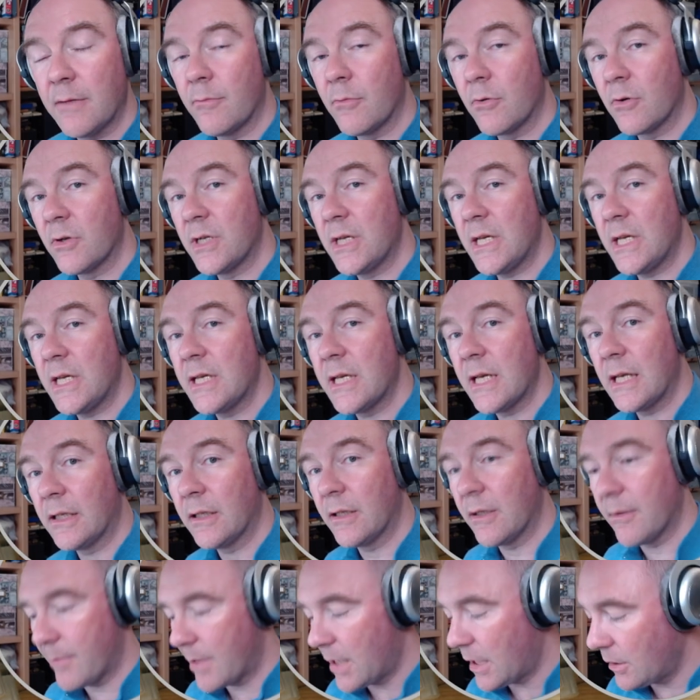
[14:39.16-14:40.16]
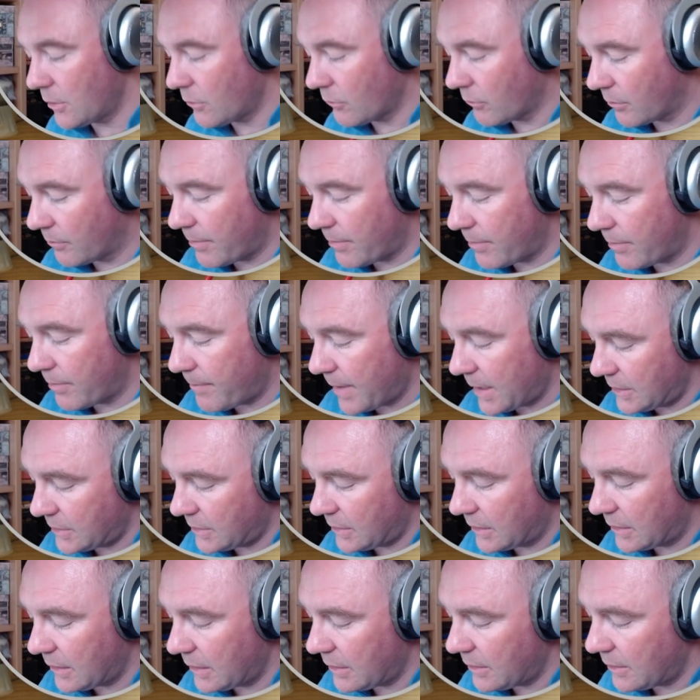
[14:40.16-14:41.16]
more detail in the manual, but
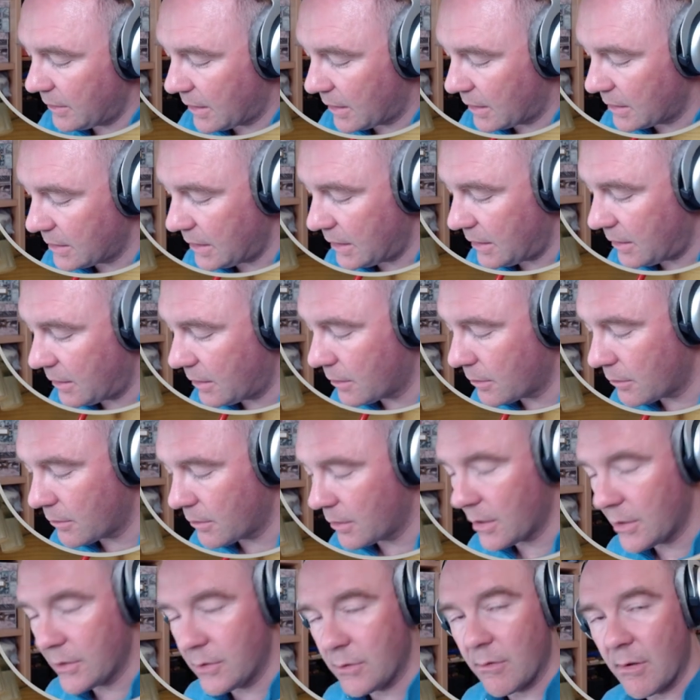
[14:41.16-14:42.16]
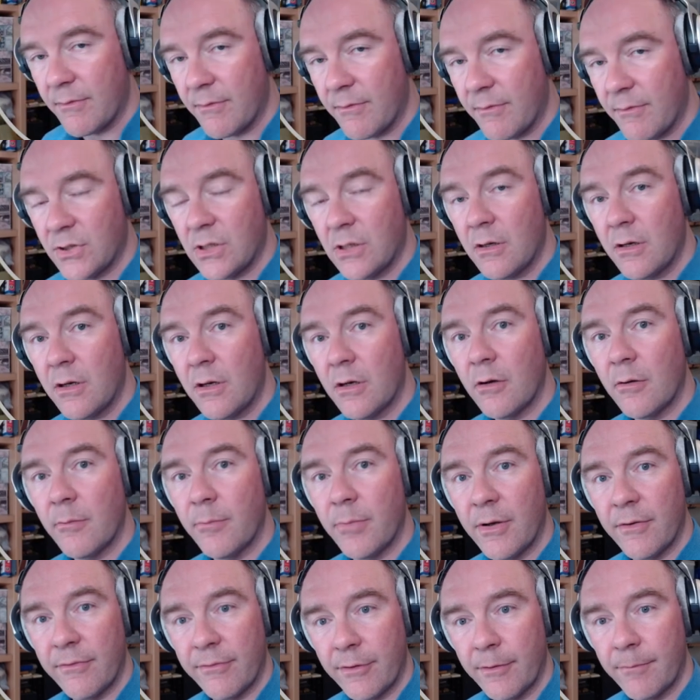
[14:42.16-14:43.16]
basically the idea here is you have a circular
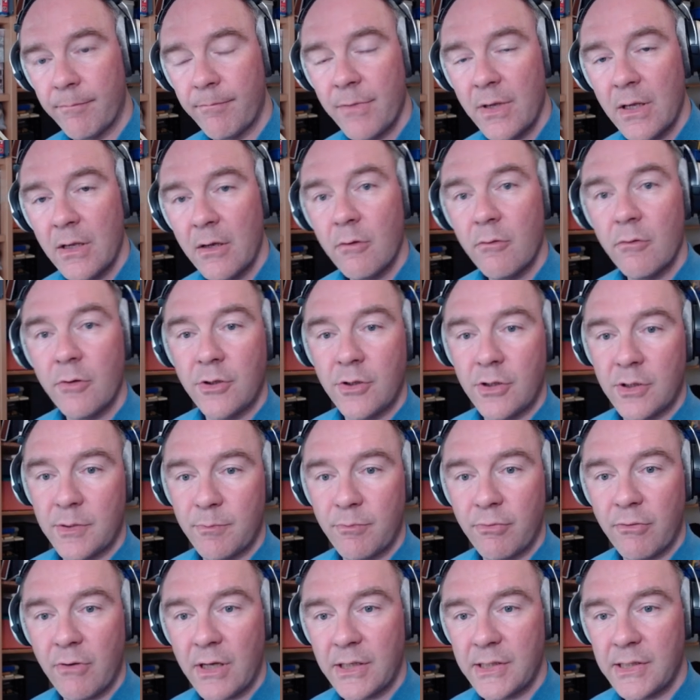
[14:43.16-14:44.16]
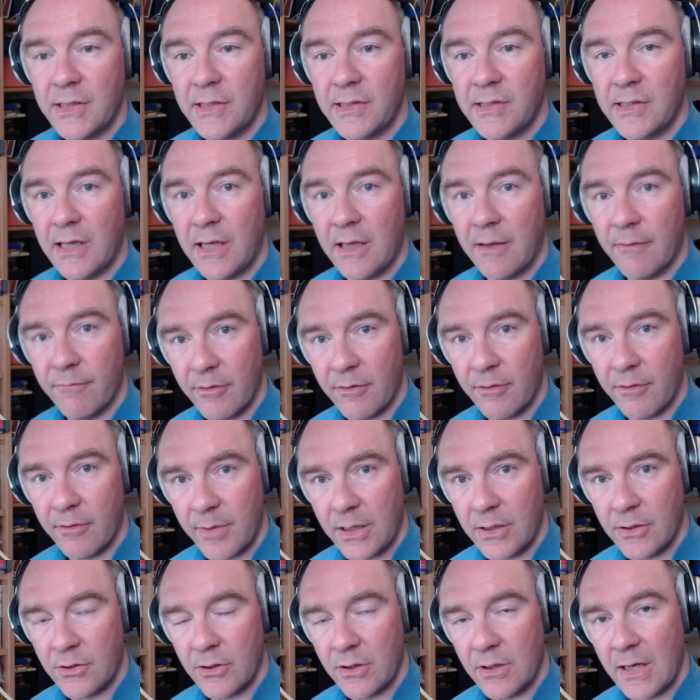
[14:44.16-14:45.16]
buffer, which is processing
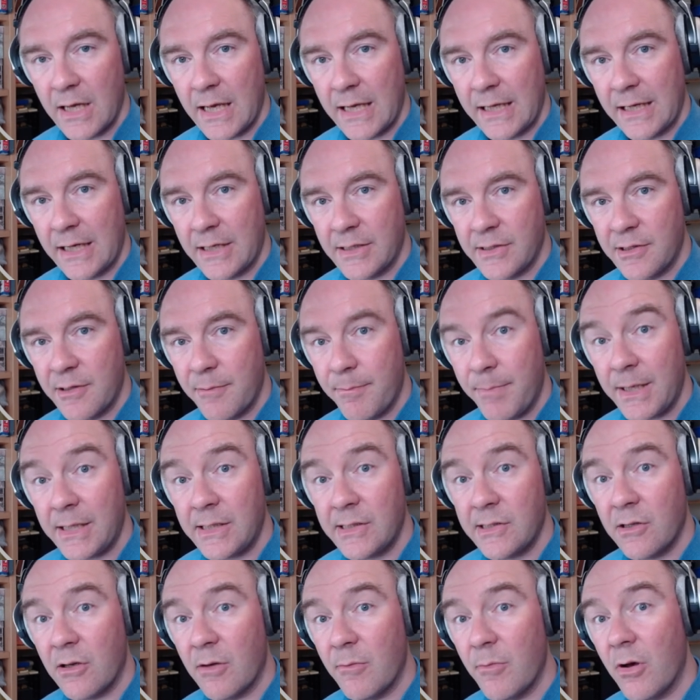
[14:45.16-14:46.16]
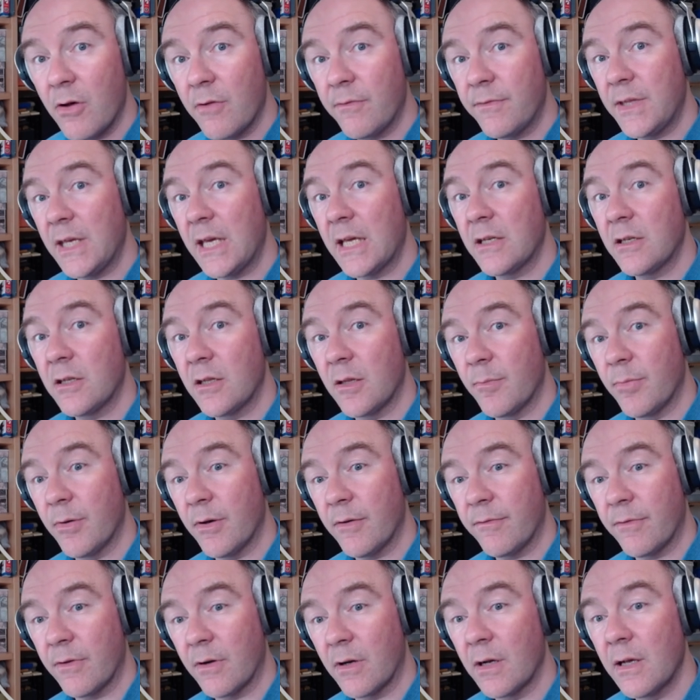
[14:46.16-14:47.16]
information, and as the bits come off the end of the
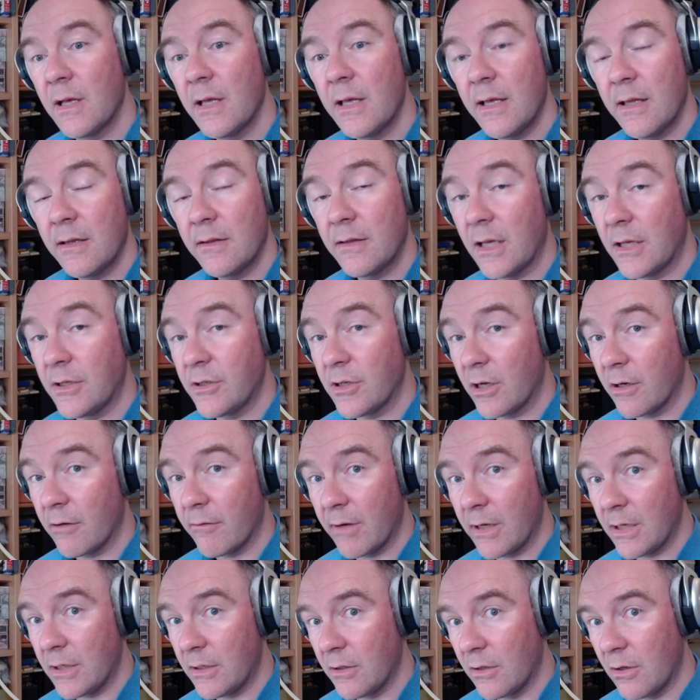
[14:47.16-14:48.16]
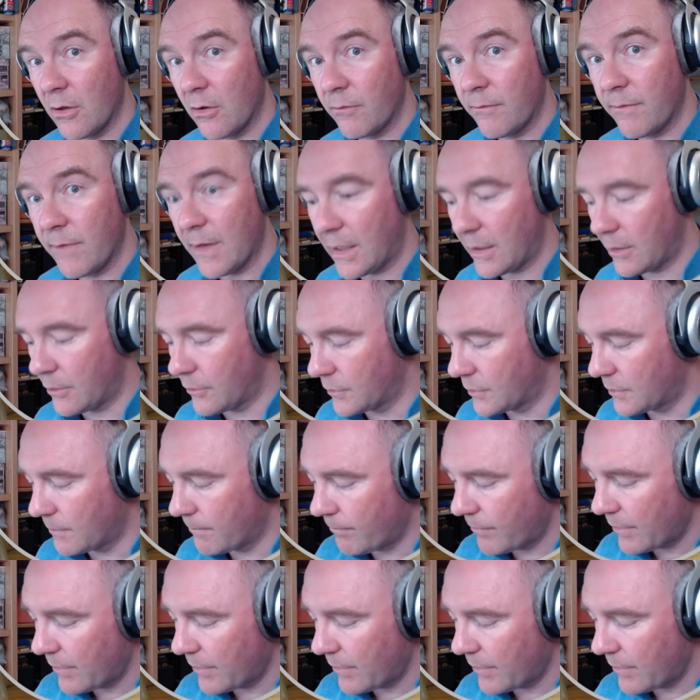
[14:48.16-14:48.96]
buffer, they generate note values.